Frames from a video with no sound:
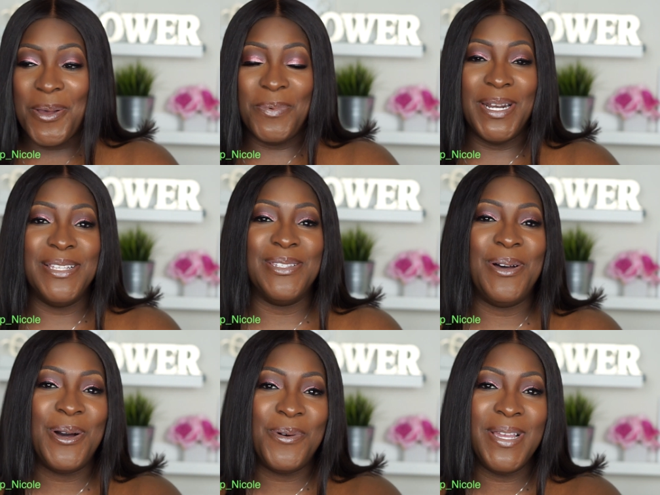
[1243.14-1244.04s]
But as
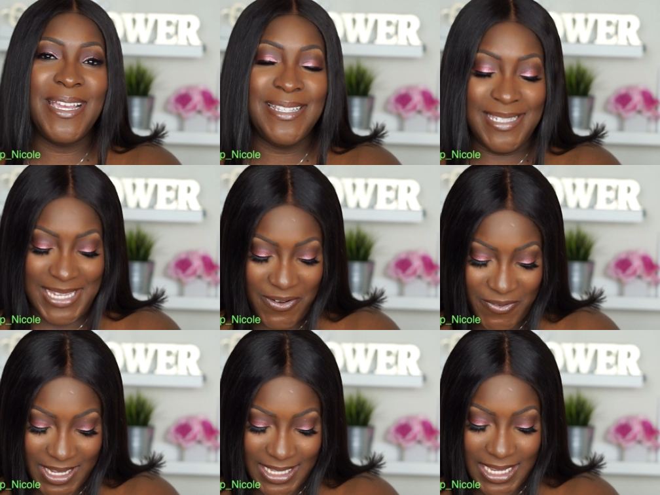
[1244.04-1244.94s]
always,
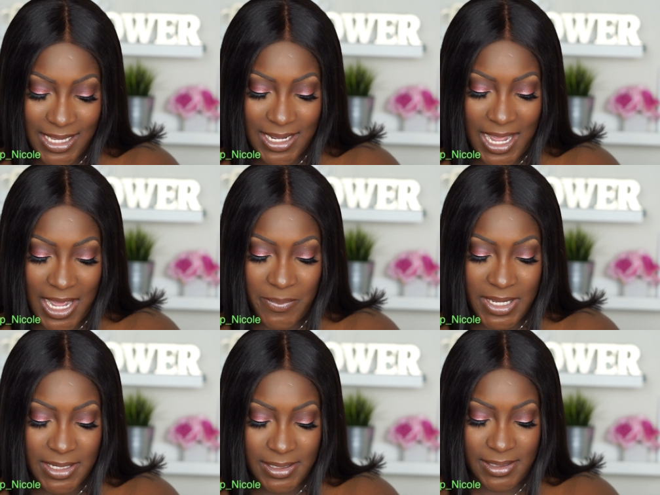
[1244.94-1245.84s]
definitely
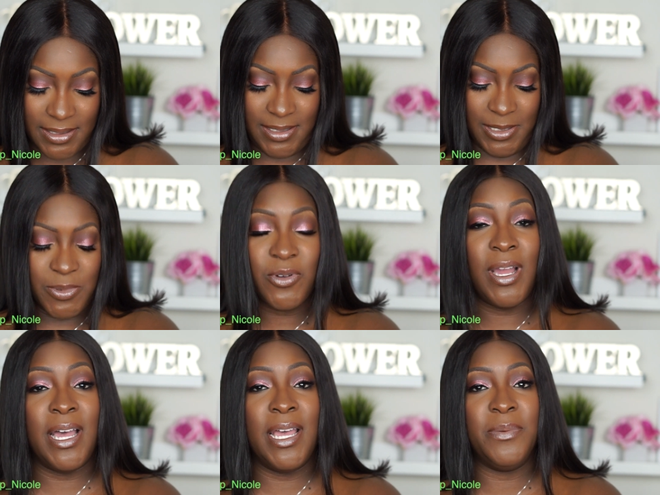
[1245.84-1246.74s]
comment,
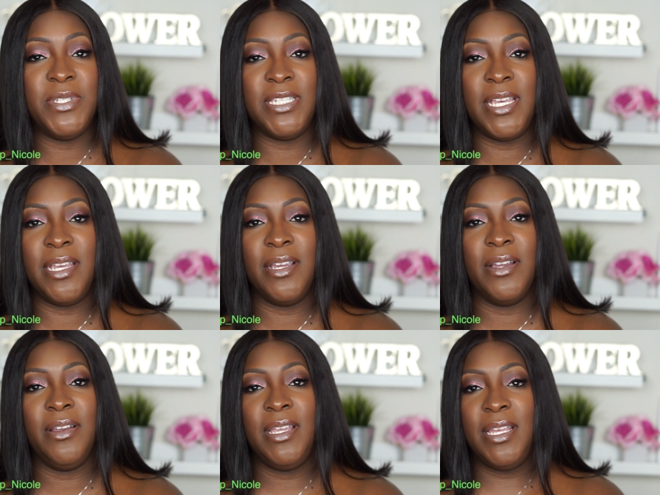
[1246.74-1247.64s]
subscribe,
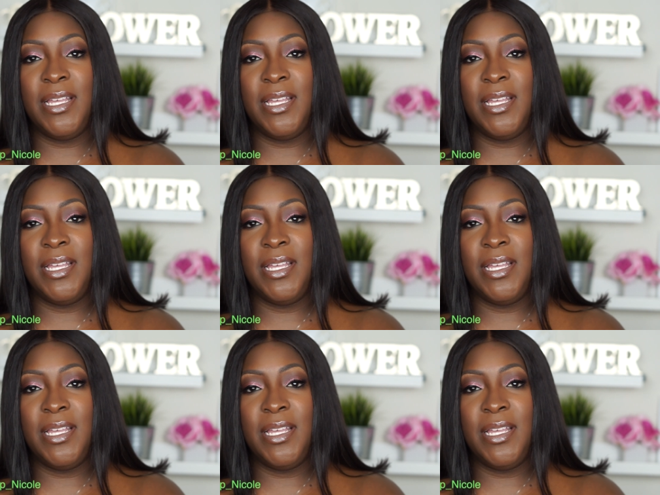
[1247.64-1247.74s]
share.